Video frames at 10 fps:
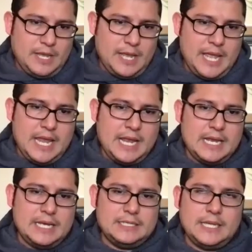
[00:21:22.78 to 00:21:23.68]

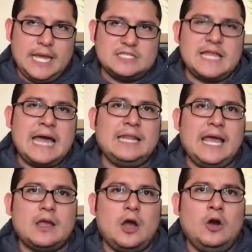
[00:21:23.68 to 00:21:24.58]
And it's not
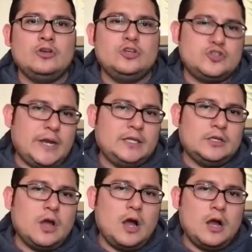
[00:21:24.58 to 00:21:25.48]
like, oh, you train the
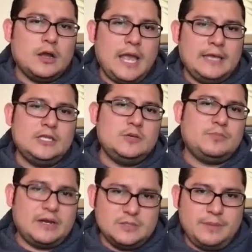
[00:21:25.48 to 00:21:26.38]
dog and then you
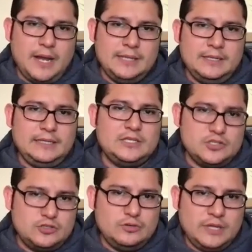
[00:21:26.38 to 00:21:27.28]
press a button and they
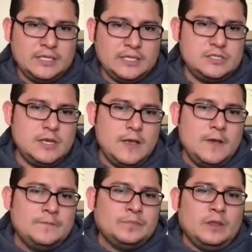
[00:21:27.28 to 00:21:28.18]
just do things.
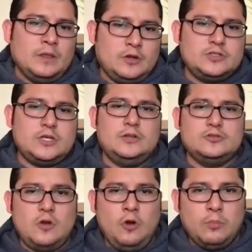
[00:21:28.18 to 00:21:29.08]
There's a
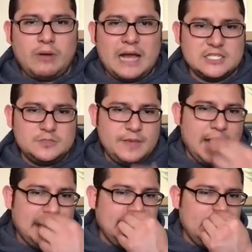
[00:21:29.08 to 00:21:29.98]
whole process
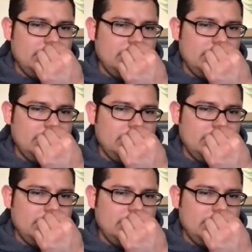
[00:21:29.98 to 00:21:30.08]
behind it.